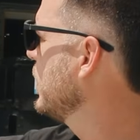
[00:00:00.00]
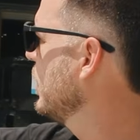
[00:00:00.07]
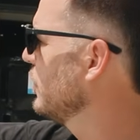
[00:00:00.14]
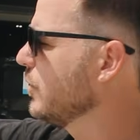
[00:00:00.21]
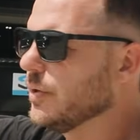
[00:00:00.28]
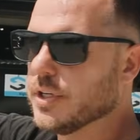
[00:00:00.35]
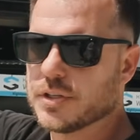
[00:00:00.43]

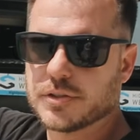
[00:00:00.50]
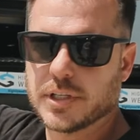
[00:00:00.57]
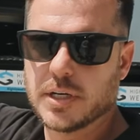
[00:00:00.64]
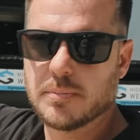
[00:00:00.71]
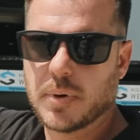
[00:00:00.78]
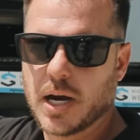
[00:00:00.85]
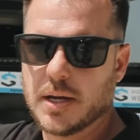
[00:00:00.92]
in through this
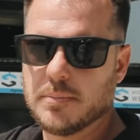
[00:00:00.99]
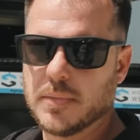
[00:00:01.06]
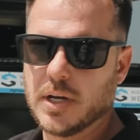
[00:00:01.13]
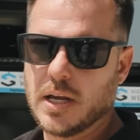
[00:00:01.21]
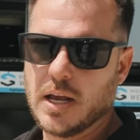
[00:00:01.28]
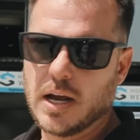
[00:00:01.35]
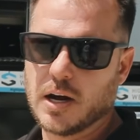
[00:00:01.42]
green pipe.
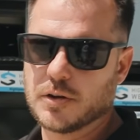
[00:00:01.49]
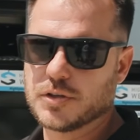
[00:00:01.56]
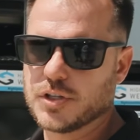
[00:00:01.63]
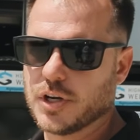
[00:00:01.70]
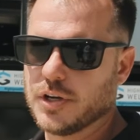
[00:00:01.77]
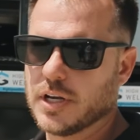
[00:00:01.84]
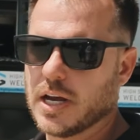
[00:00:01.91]
I'll
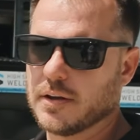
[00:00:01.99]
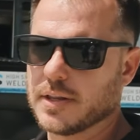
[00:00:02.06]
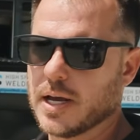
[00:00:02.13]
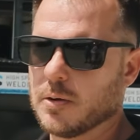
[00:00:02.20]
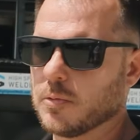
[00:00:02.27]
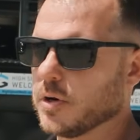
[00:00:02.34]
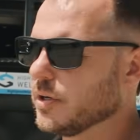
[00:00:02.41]
show you how
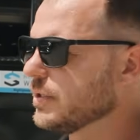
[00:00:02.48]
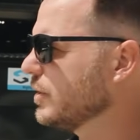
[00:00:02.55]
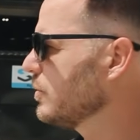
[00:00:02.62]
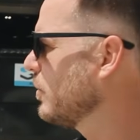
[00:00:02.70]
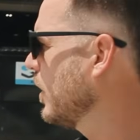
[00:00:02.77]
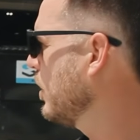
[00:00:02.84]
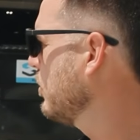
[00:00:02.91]
that works
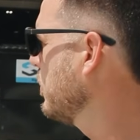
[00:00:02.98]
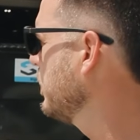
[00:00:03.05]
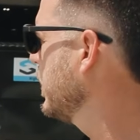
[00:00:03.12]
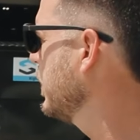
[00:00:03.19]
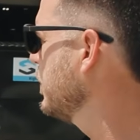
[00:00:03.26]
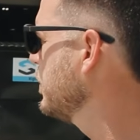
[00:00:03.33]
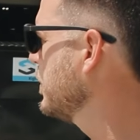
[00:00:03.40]
as well when
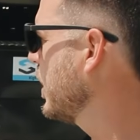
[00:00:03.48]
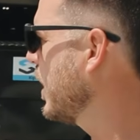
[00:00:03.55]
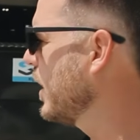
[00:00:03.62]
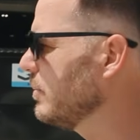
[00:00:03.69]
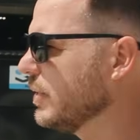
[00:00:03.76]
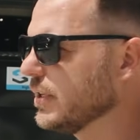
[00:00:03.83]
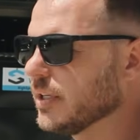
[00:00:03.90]
we get
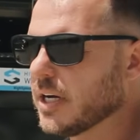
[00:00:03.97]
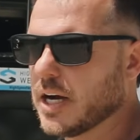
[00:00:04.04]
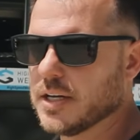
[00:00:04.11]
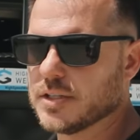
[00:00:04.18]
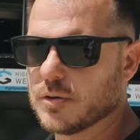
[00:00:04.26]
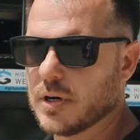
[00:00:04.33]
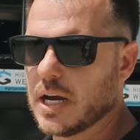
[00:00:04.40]
inside, but the
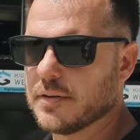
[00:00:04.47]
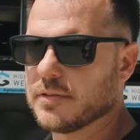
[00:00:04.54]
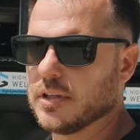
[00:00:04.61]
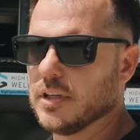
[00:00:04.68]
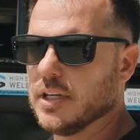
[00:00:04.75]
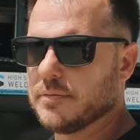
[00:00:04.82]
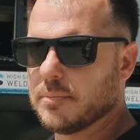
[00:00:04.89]
guys don't have
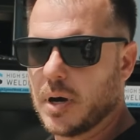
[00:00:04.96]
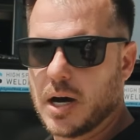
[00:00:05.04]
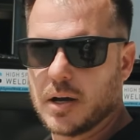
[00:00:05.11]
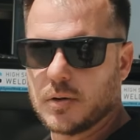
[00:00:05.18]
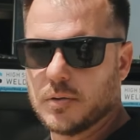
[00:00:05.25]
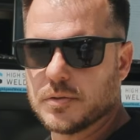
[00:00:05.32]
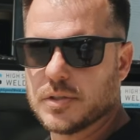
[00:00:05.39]
to lift
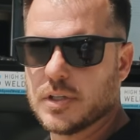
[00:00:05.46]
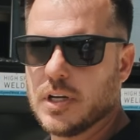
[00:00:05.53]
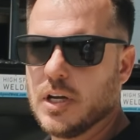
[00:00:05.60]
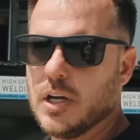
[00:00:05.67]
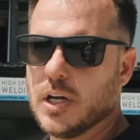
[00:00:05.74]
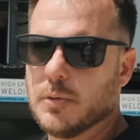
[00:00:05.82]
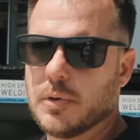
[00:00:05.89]
bottles,
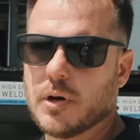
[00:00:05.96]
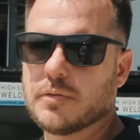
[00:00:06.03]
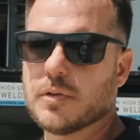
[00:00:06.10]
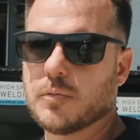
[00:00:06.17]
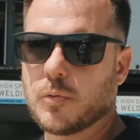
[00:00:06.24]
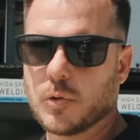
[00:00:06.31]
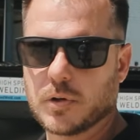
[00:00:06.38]
so we don't
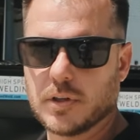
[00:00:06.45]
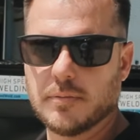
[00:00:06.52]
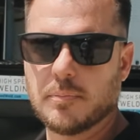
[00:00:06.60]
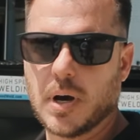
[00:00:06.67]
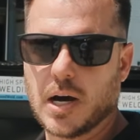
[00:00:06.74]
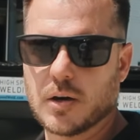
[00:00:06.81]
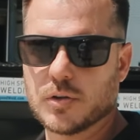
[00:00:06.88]
have to
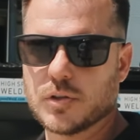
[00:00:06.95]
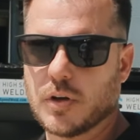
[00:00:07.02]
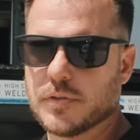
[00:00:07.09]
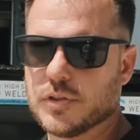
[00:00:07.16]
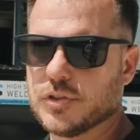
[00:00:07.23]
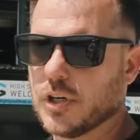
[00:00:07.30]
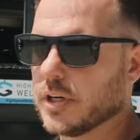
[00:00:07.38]
forklift bottles
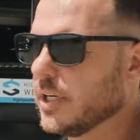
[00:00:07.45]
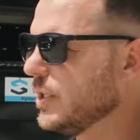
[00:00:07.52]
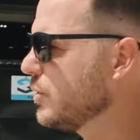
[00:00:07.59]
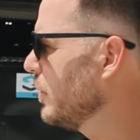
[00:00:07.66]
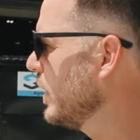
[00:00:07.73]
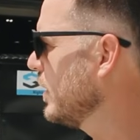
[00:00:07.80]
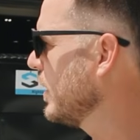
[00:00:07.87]
off the truck
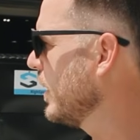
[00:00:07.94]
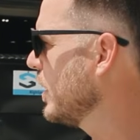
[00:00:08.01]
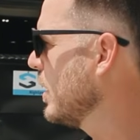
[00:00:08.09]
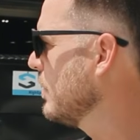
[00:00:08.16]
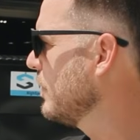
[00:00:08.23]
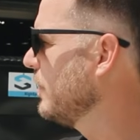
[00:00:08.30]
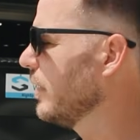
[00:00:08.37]
each week. They
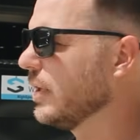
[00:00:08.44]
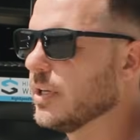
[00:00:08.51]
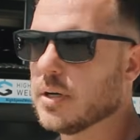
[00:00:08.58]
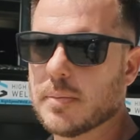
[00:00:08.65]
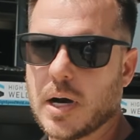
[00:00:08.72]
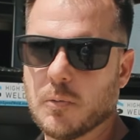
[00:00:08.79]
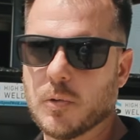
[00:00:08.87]
come and fill
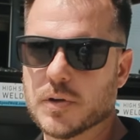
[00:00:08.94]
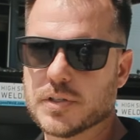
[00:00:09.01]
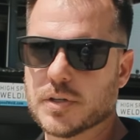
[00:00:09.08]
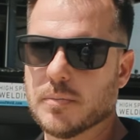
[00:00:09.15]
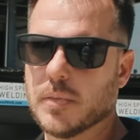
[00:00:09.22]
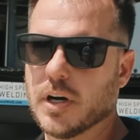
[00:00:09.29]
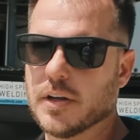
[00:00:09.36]
it about
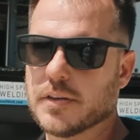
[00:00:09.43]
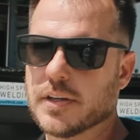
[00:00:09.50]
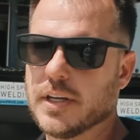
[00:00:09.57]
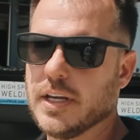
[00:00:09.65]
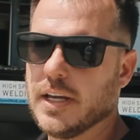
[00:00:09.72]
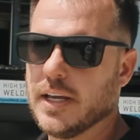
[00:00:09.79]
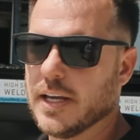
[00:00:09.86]
once a month,
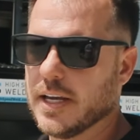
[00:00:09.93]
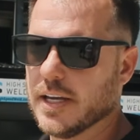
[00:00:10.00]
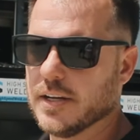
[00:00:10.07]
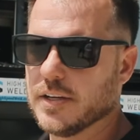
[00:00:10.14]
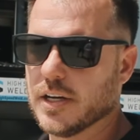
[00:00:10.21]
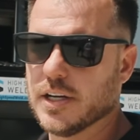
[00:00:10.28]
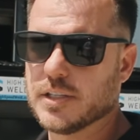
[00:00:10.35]

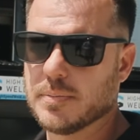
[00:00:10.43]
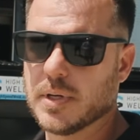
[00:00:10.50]
and it's